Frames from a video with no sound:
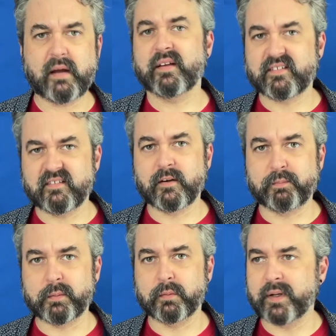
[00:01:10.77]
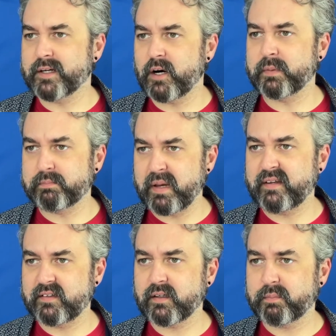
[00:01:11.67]
listen, some people may call me
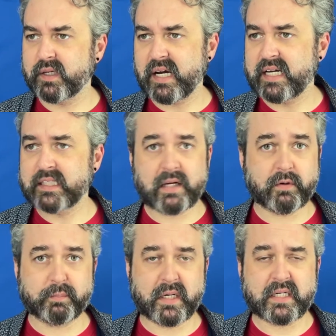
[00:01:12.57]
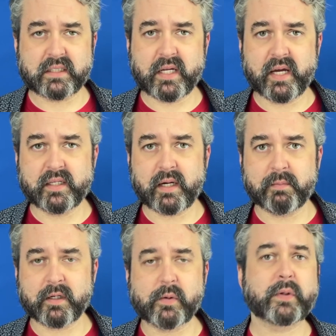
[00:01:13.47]
basic, but I love a pun, and I'm
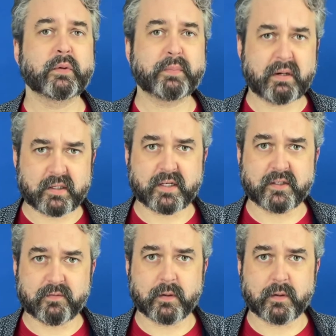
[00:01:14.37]
not going to apologize for